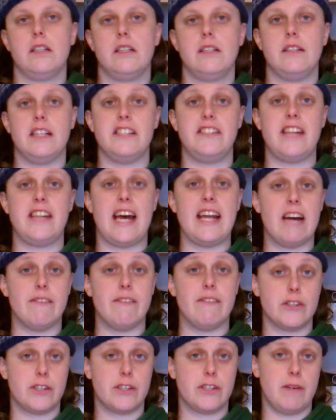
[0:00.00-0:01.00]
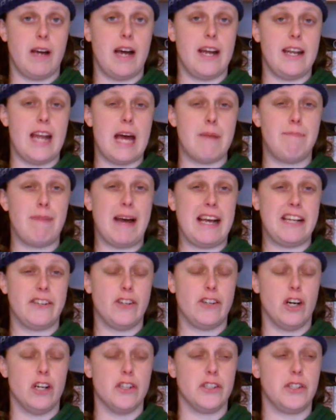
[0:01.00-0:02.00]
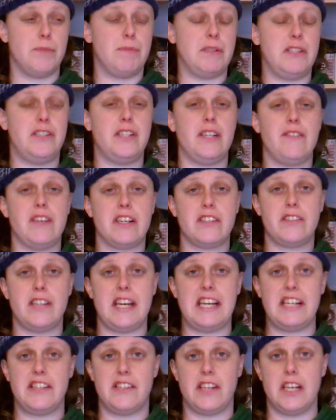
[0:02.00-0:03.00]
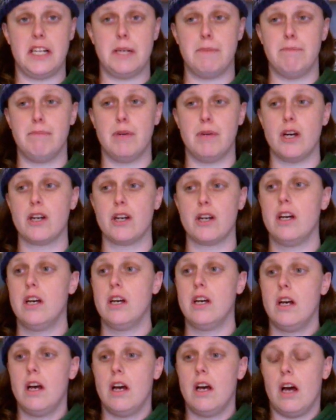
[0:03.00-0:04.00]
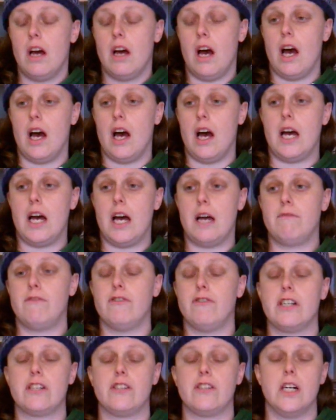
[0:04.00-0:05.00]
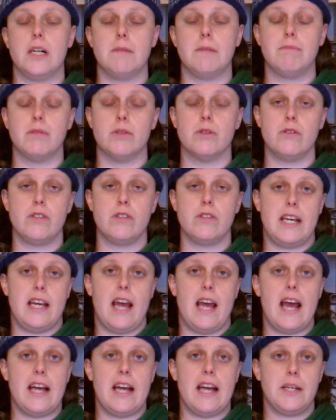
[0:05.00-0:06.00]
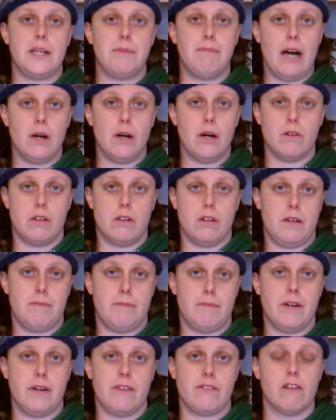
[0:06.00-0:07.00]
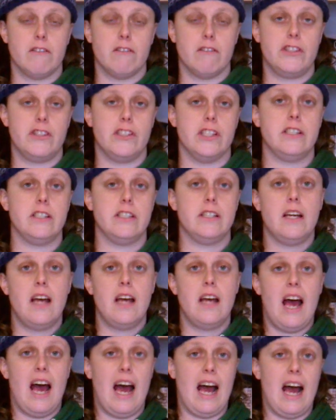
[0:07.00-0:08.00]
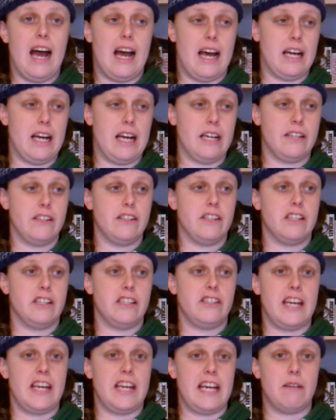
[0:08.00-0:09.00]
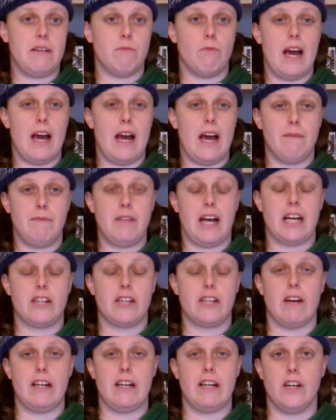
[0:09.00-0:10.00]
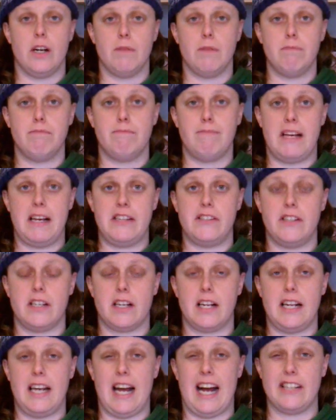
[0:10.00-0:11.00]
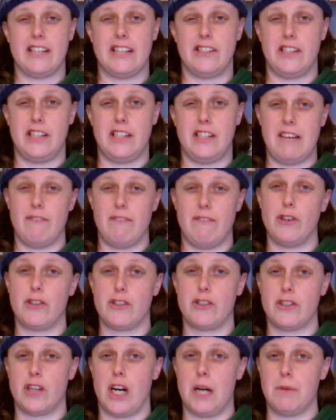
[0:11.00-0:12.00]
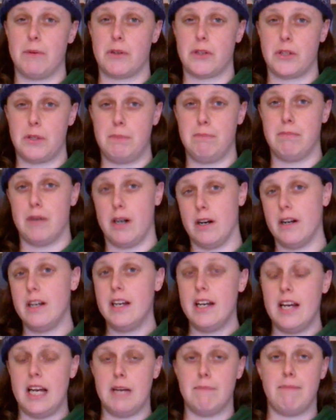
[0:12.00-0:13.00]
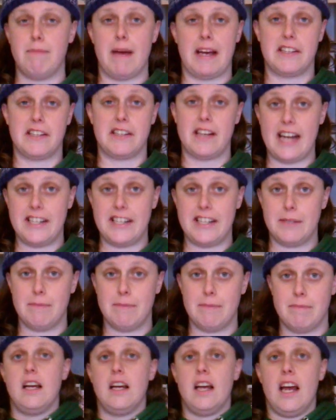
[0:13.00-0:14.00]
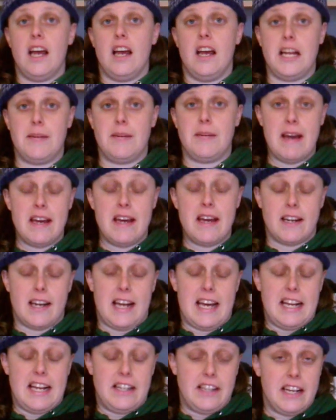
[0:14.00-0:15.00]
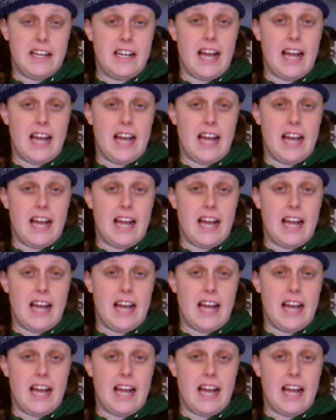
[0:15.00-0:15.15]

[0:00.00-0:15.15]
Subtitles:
There's 10 levels and they're based on specific scenes in the book. For example, the end battle above Coruscant and the scene where Dash Rendar basically has to save Luke Skywalker's butt in Beggar's Canyon. Admittedly, it did